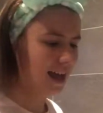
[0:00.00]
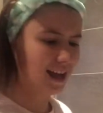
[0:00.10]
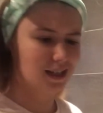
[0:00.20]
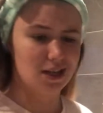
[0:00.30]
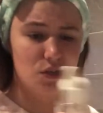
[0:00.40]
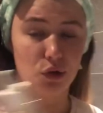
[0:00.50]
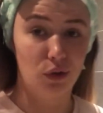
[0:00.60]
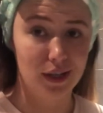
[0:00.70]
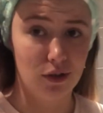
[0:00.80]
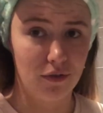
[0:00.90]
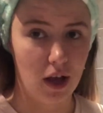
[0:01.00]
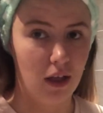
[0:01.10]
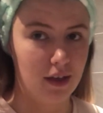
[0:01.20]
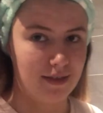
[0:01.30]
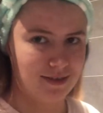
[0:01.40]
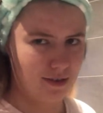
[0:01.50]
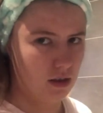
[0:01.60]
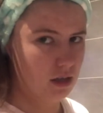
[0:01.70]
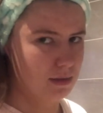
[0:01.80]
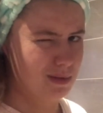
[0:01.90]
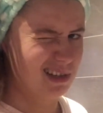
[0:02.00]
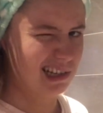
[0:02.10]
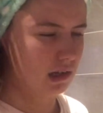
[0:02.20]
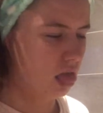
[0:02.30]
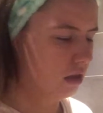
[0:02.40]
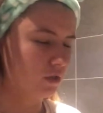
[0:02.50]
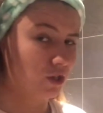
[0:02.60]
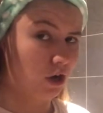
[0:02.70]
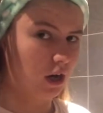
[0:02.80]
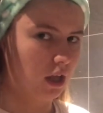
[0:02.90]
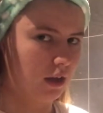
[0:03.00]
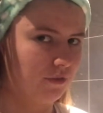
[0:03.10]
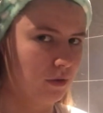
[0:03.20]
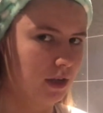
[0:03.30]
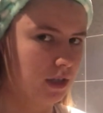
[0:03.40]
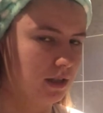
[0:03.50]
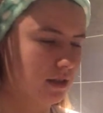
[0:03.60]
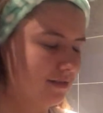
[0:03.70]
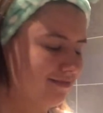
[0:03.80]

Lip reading: I actually stole these off Holly, these are Holly's, but sorry Holly for watching this.